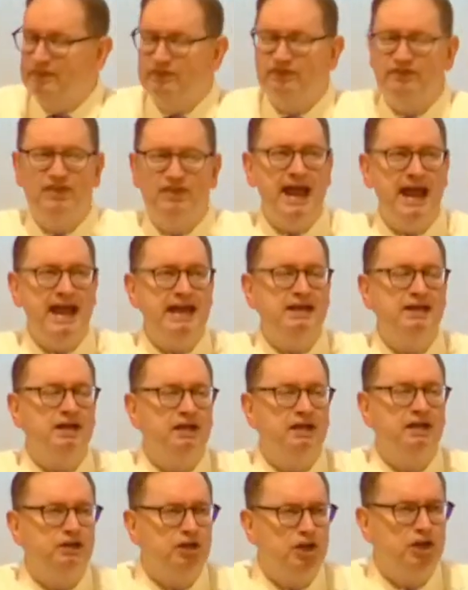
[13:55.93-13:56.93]

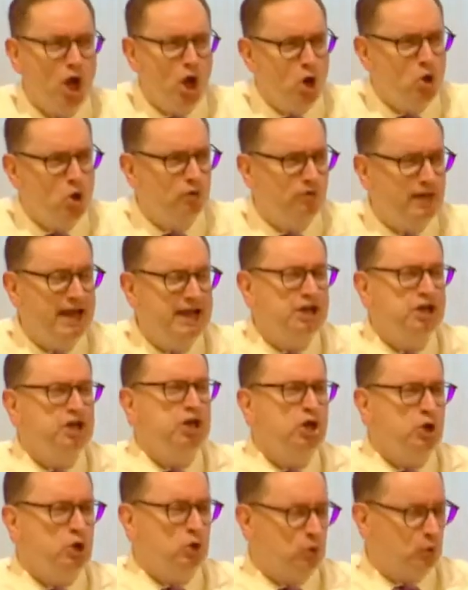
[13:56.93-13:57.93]
They know they
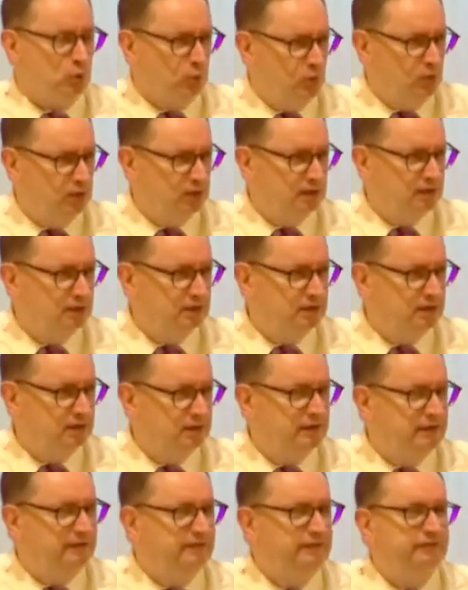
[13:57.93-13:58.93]
knew
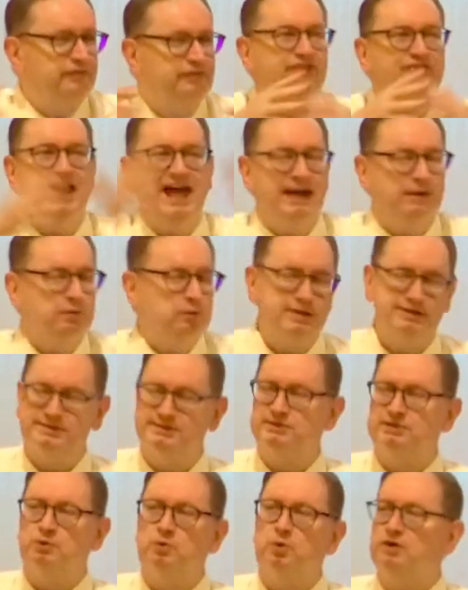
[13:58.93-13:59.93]
that
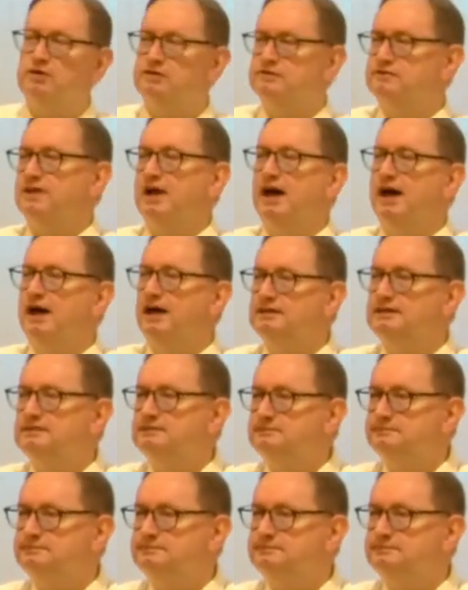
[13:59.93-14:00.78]
wasn't the Word of God.